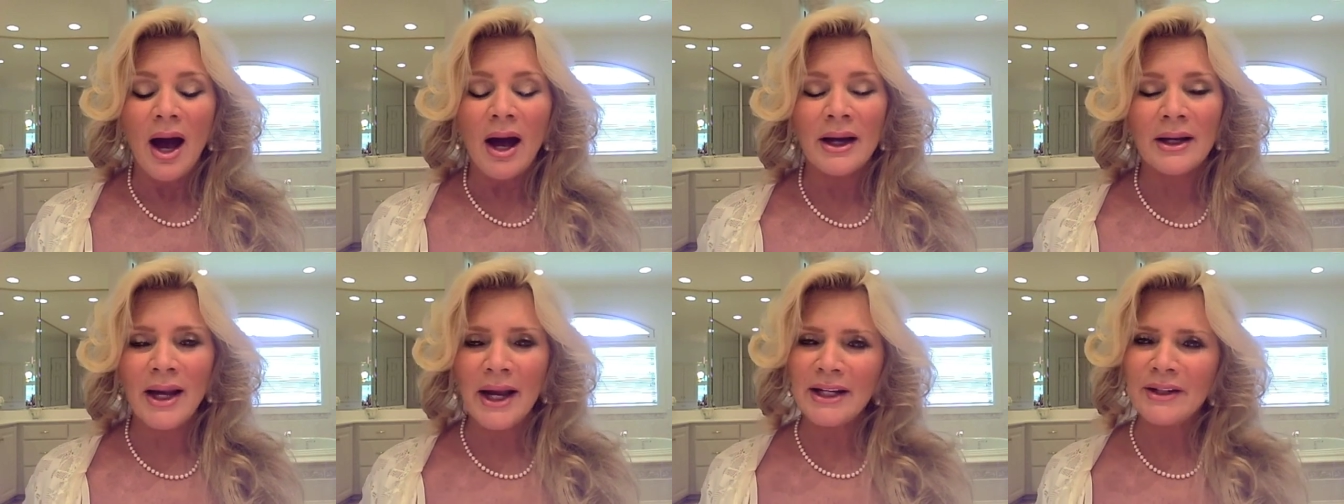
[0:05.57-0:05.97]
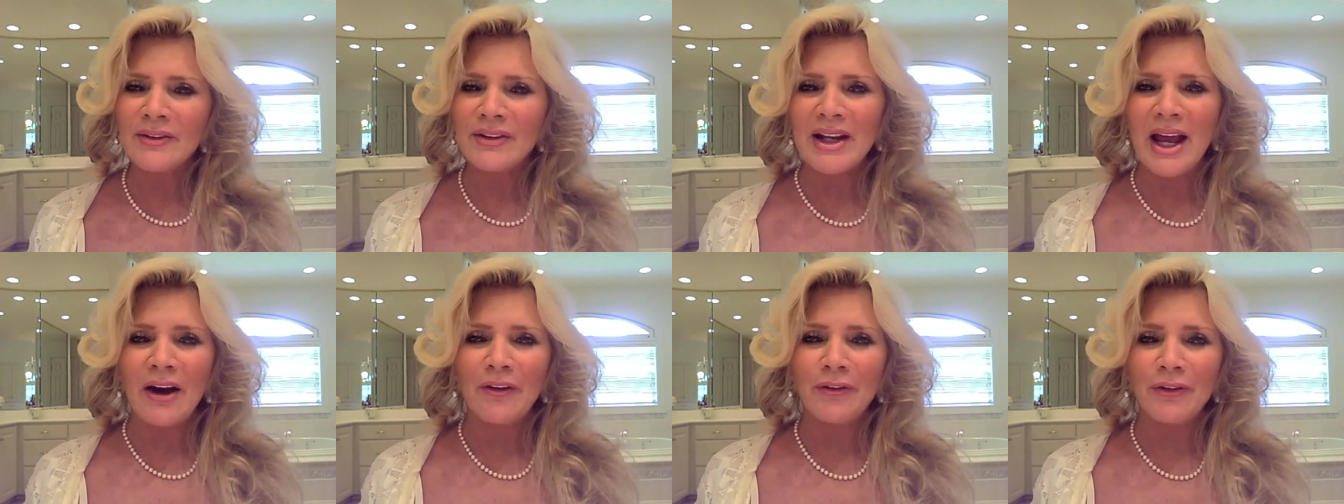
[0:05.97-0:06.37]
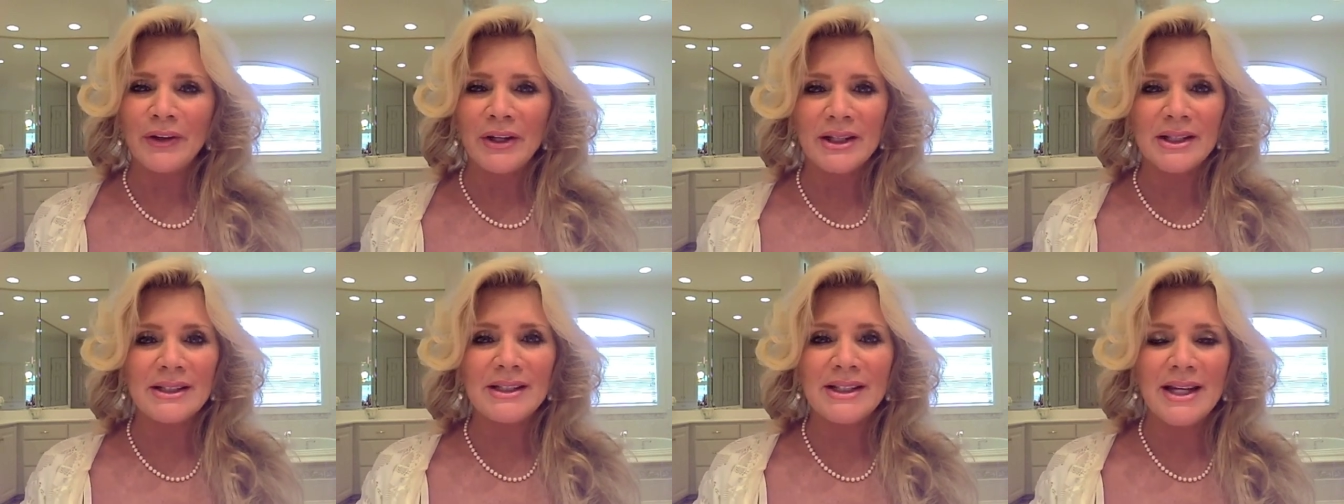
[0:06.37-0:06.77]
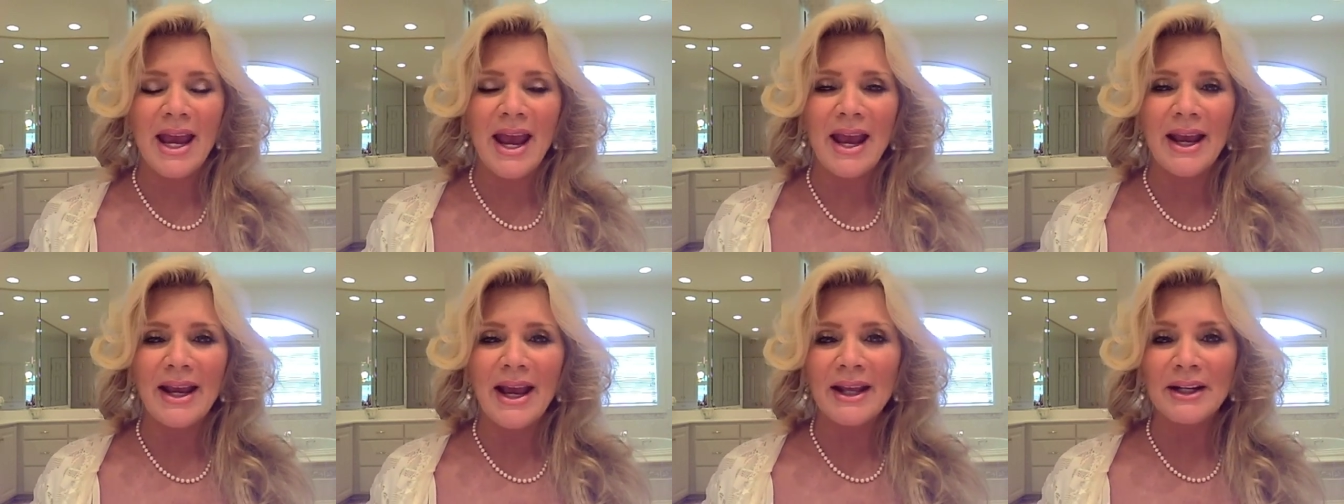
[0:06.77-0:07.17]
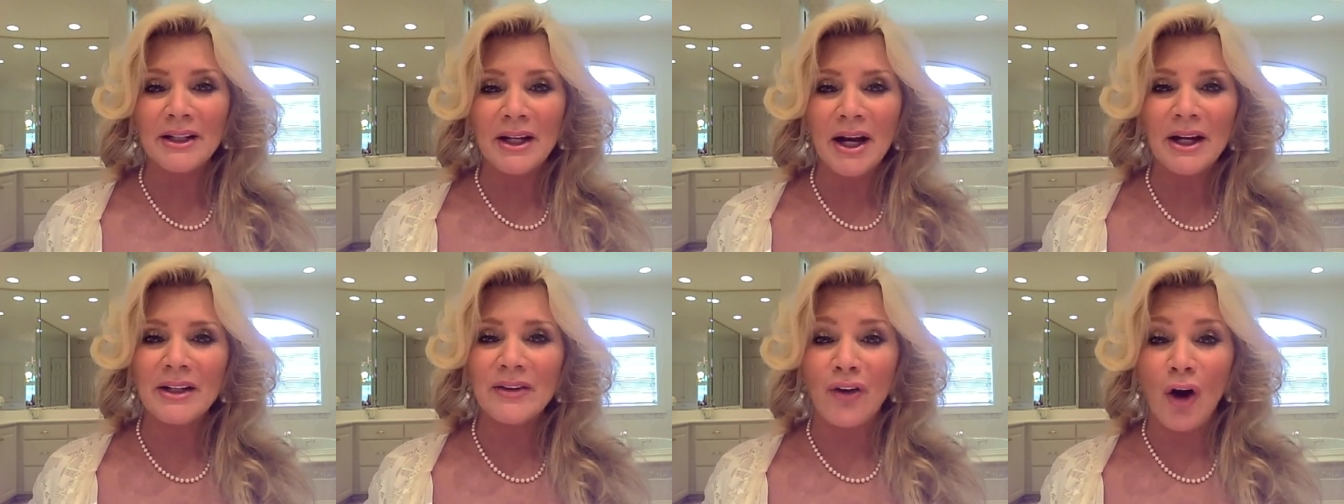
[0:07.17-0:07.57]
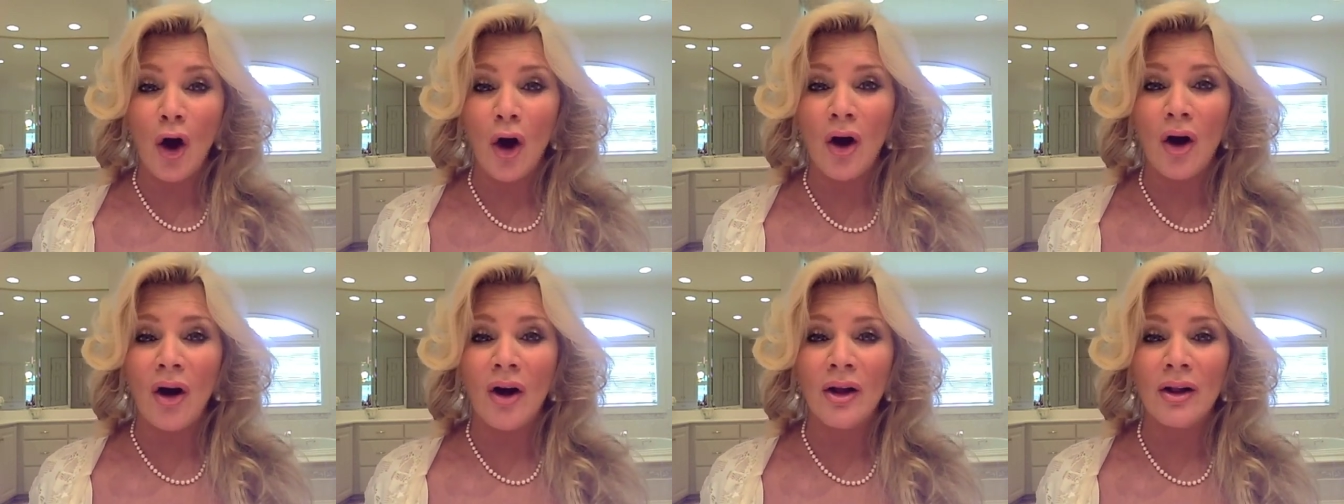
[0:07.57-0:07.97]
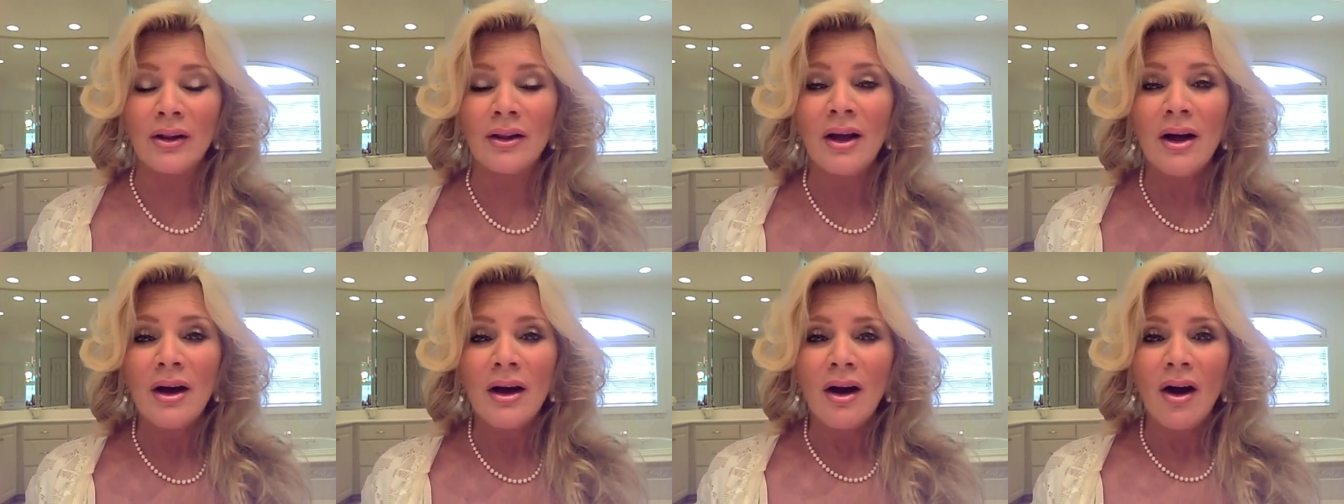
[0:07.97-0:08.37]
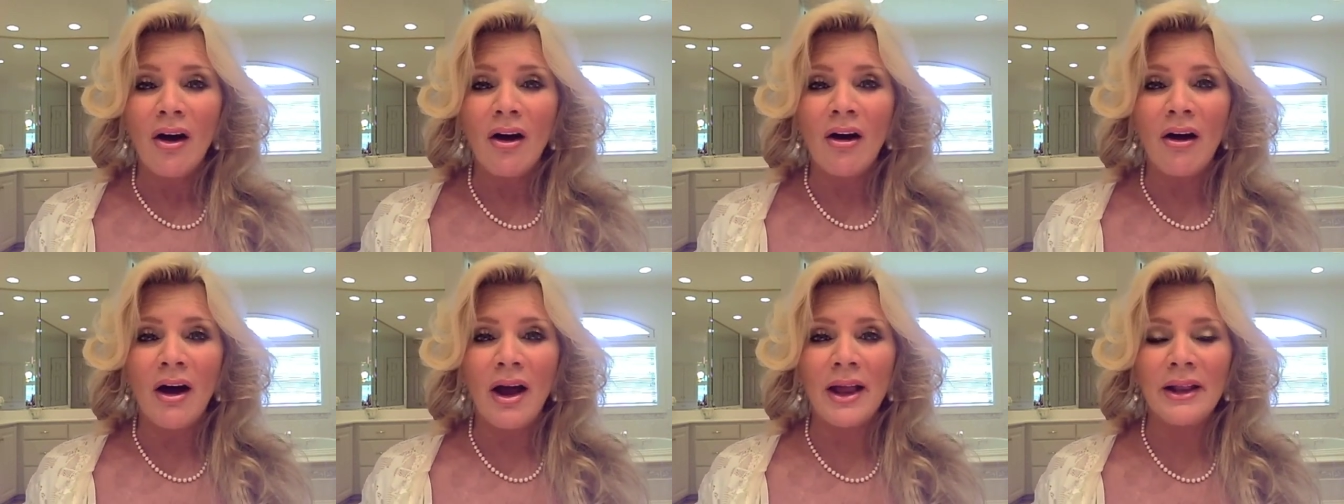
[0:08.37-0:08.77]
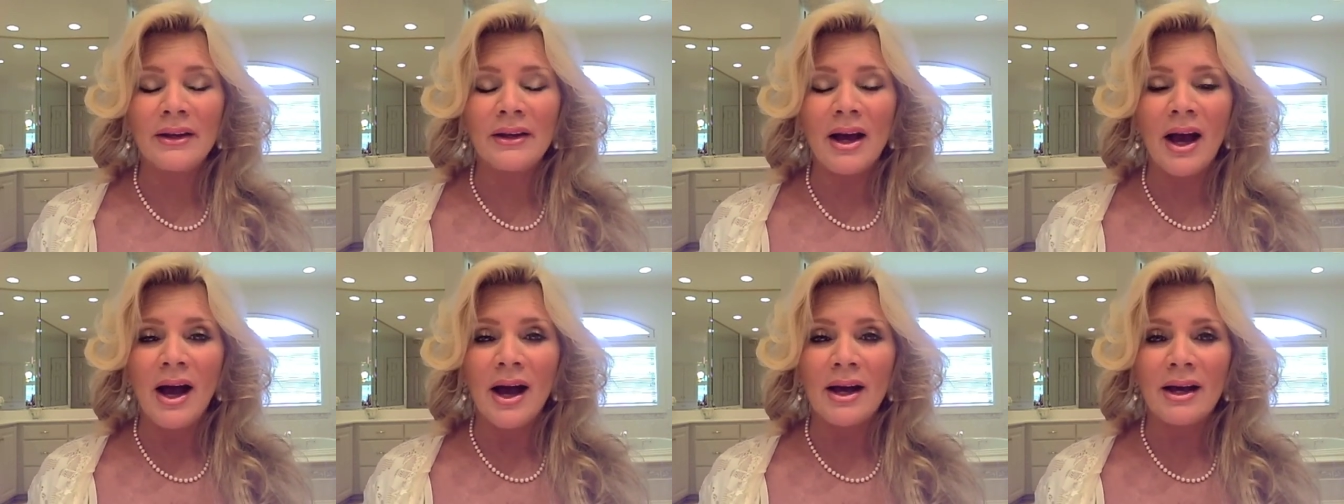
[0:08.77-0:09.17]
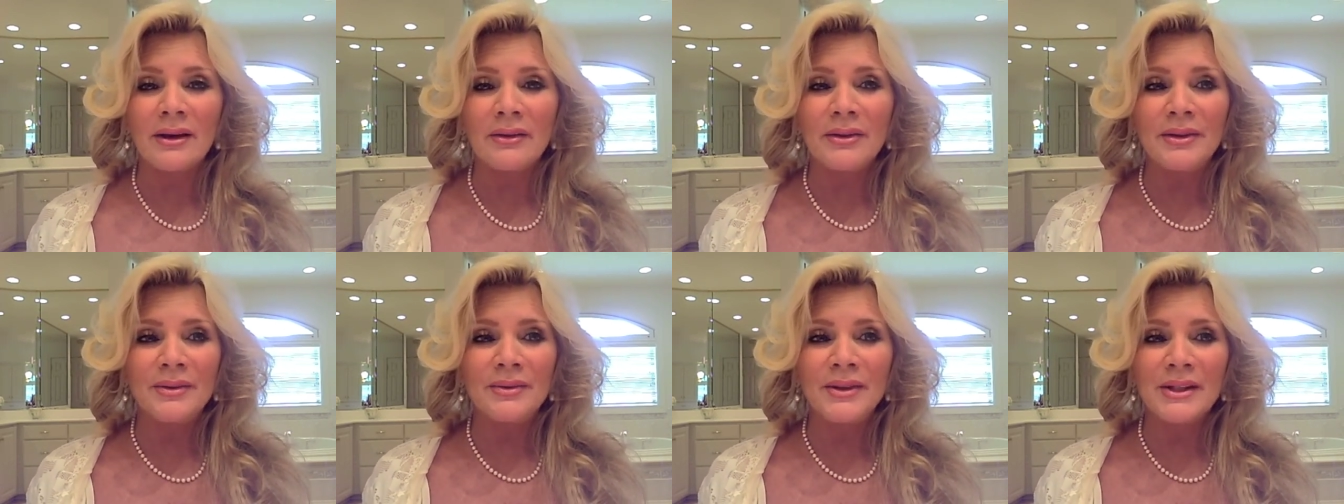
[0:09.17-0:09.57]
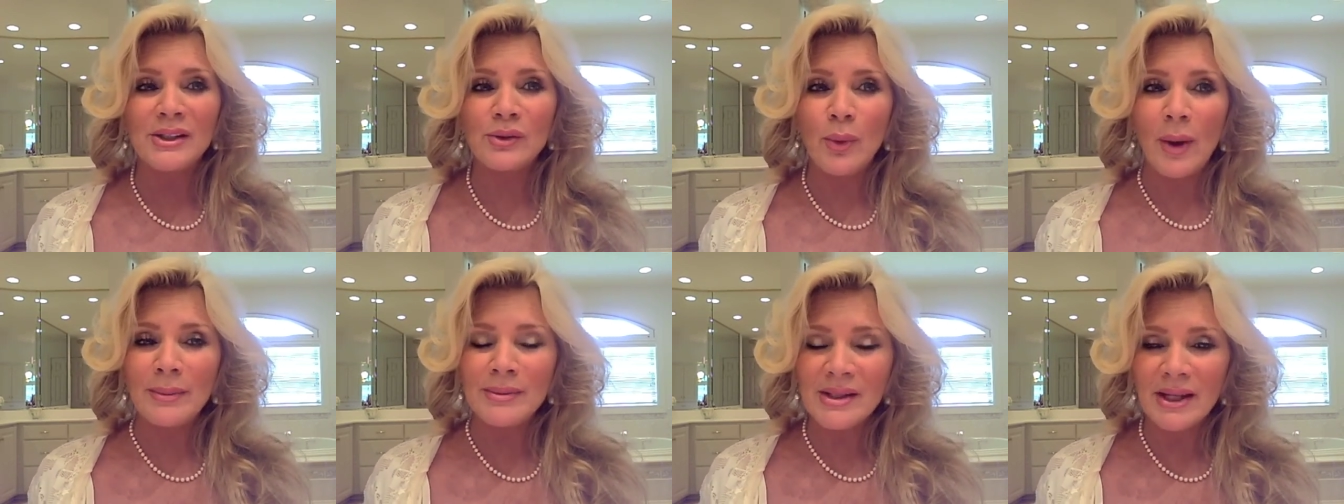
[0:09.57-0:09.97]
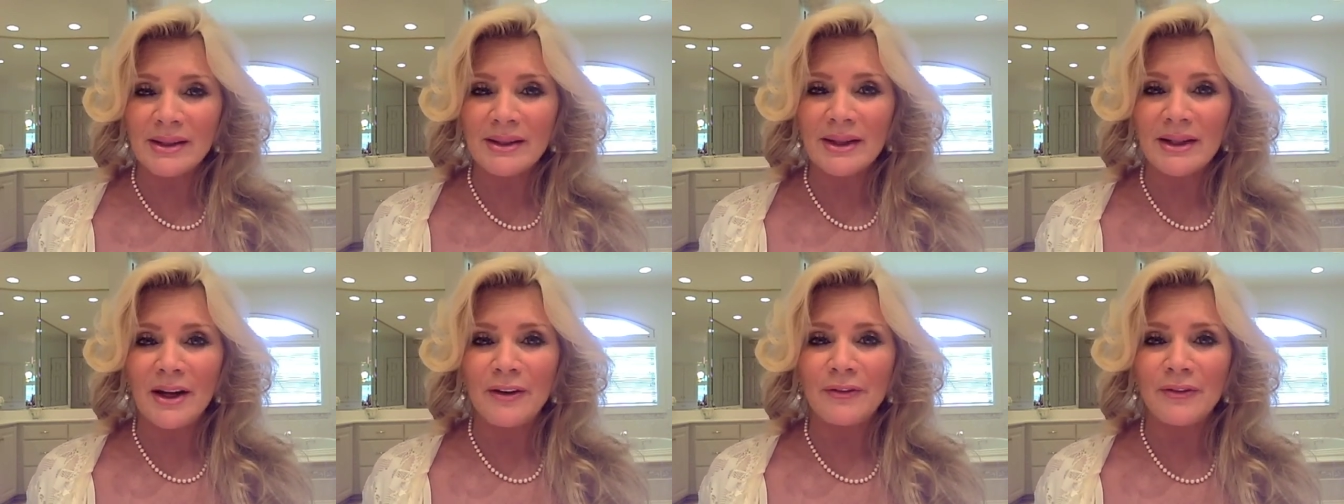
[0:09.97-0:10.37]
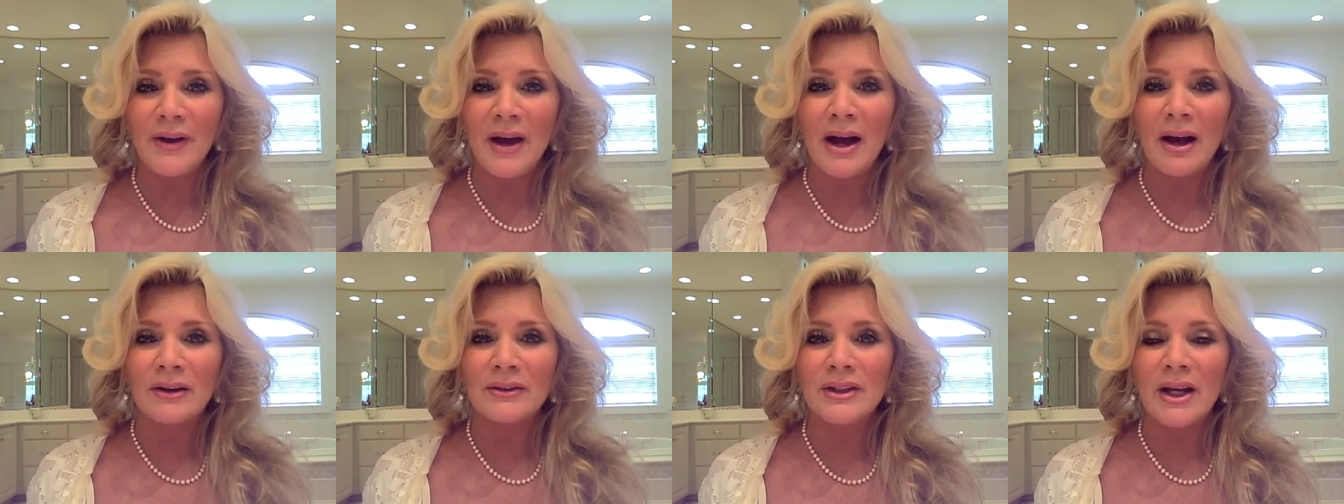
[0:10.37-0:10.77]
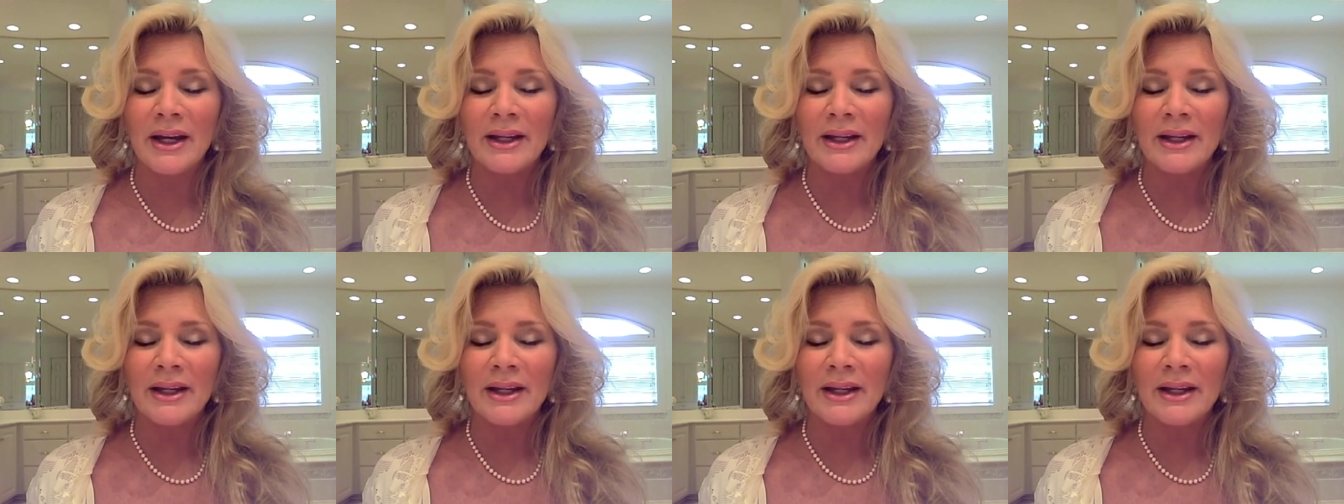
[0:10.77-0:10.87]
a kind of an outfit of the day and a kind of a haul on uh, this website that I found.